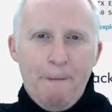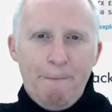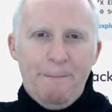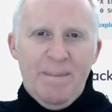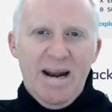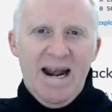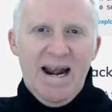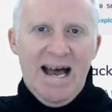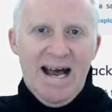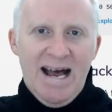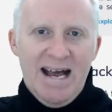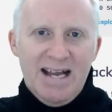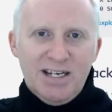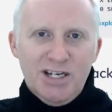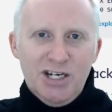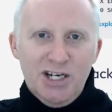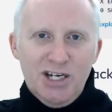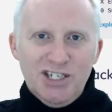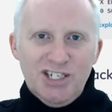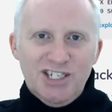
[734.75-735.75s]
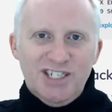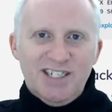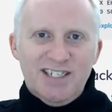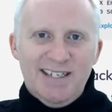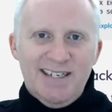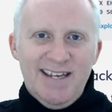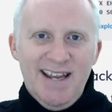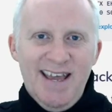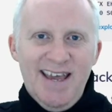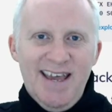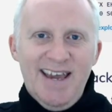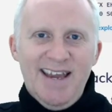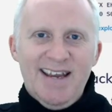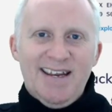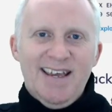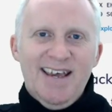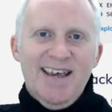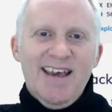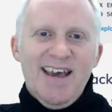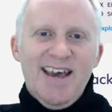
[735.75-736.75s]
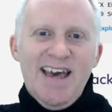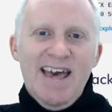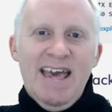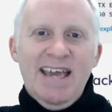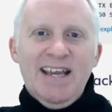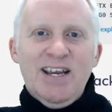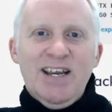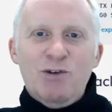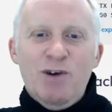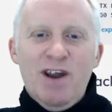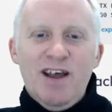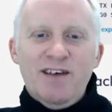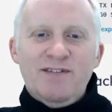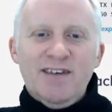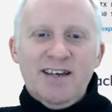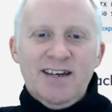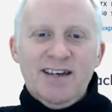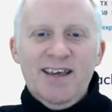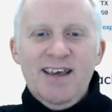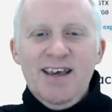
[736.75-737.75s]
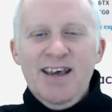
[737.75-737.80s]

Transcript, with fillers: black shame engraving.